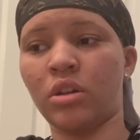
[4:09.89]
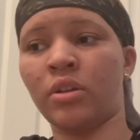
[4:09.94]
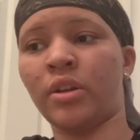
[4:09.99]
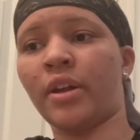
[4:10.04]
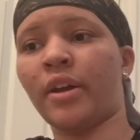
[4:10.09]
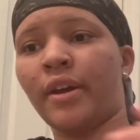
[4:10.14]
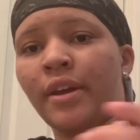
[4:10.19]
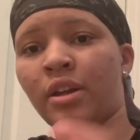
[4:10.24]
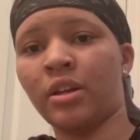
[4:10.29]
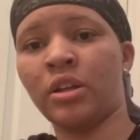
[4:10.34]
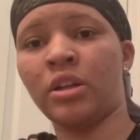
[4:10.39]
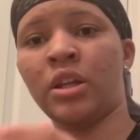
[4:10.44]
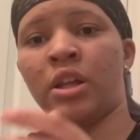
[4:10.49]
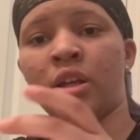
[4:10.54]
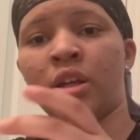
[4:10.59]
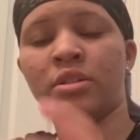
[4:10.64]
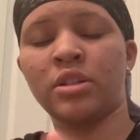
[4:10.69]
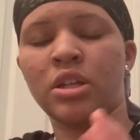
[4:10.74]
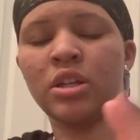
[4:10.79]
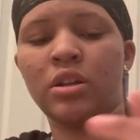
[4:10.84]
and it
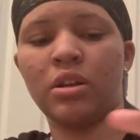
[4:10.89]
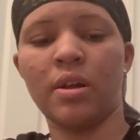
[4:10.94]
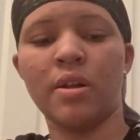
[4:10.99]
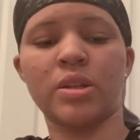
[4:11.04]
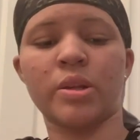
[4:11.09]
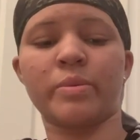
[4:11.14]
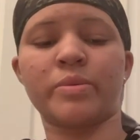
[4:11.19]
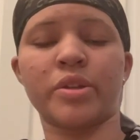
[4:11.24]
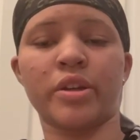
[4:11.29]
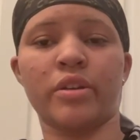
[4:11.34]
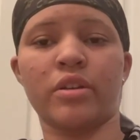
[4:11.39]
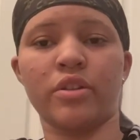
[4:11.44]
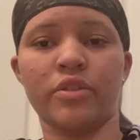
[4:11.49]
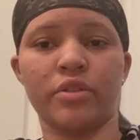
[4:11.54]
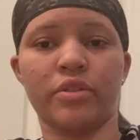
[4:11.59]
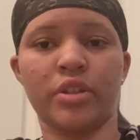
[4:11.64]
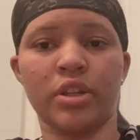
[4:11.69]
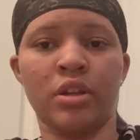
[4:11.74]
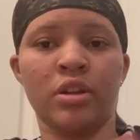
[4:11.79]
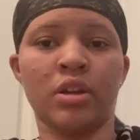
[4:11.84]
leads, it leads up to another
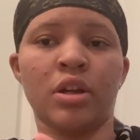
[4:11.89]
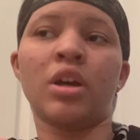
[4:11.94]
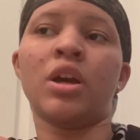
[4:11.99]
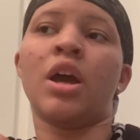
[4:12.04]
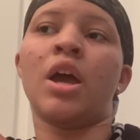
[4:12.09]
thing.